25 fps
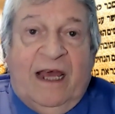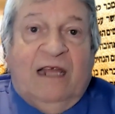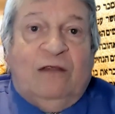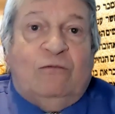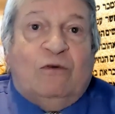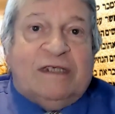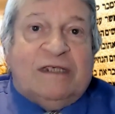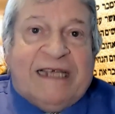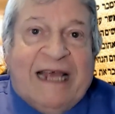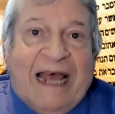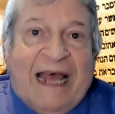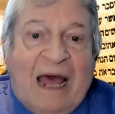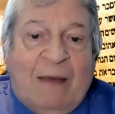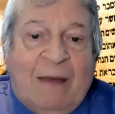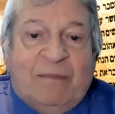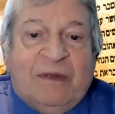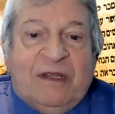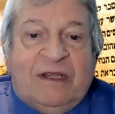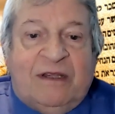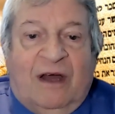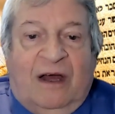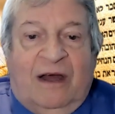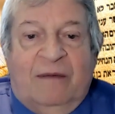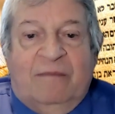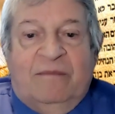It was a
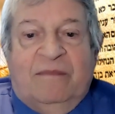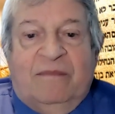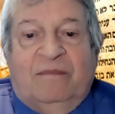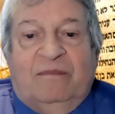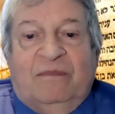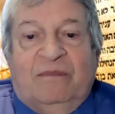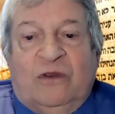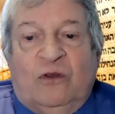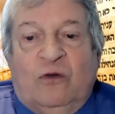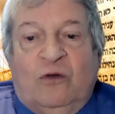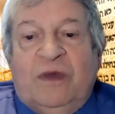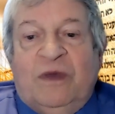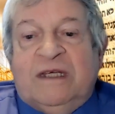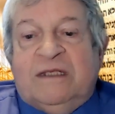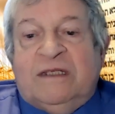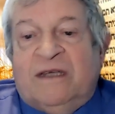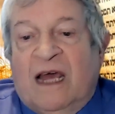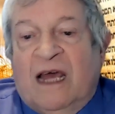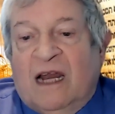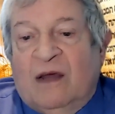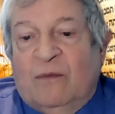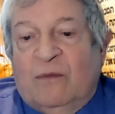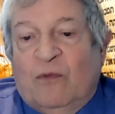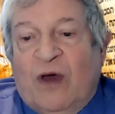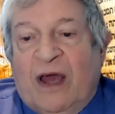happy time to be
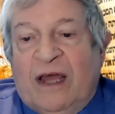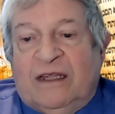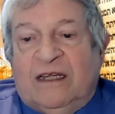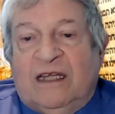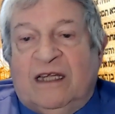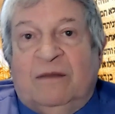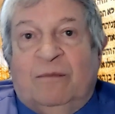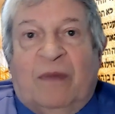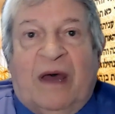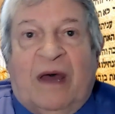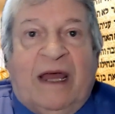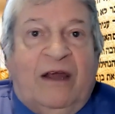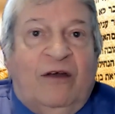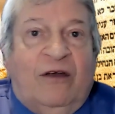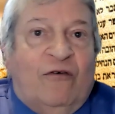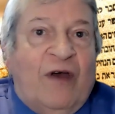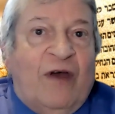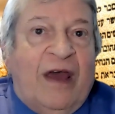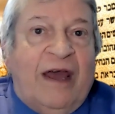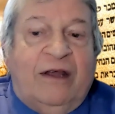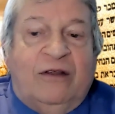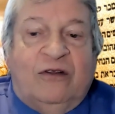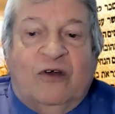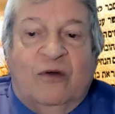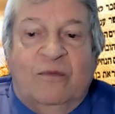celebrated by
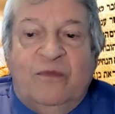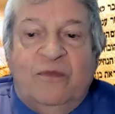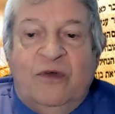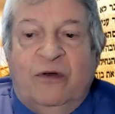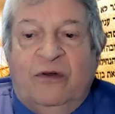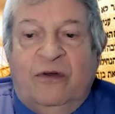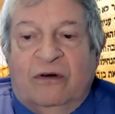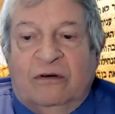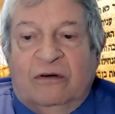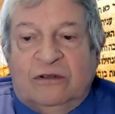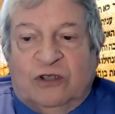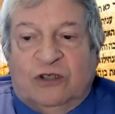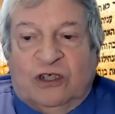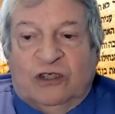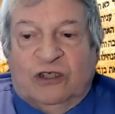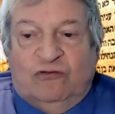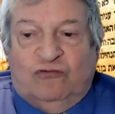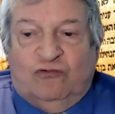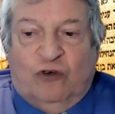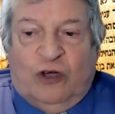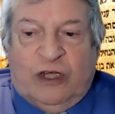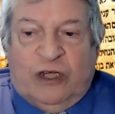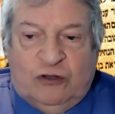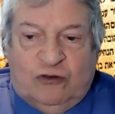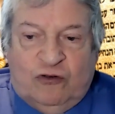great communal
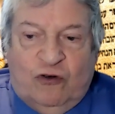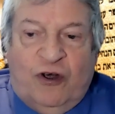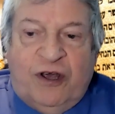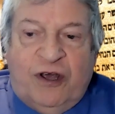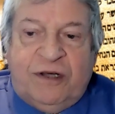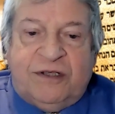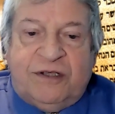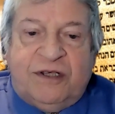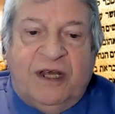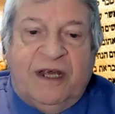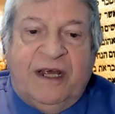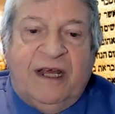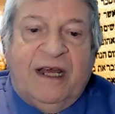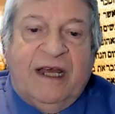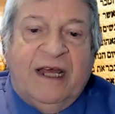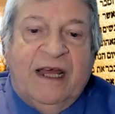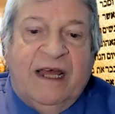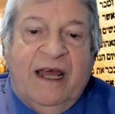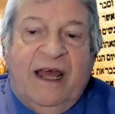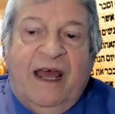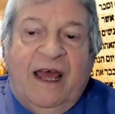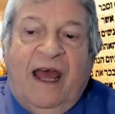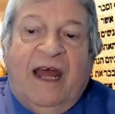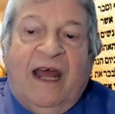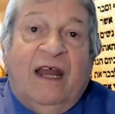rejoicing
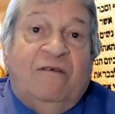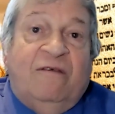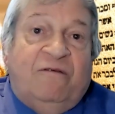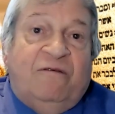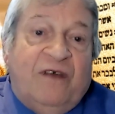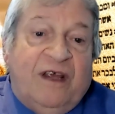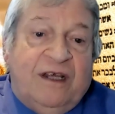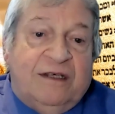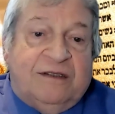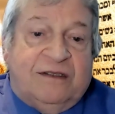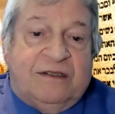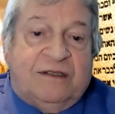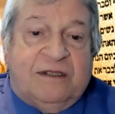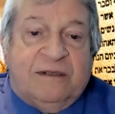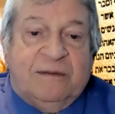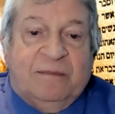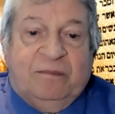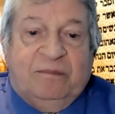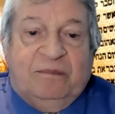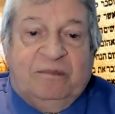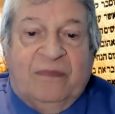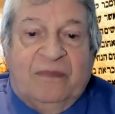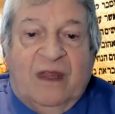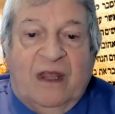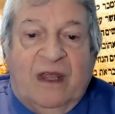and a feast.
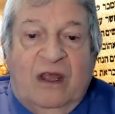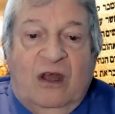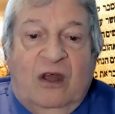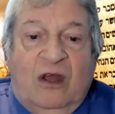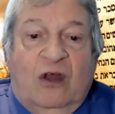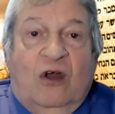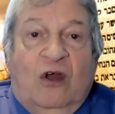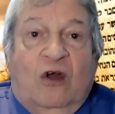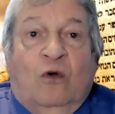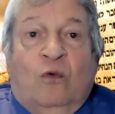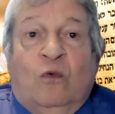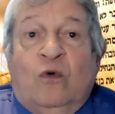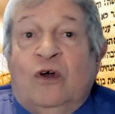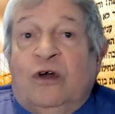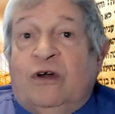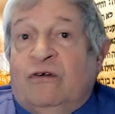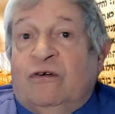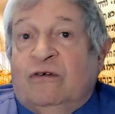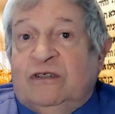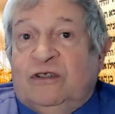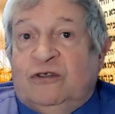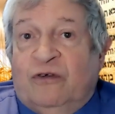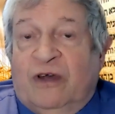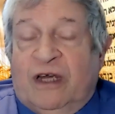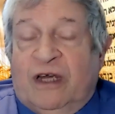Work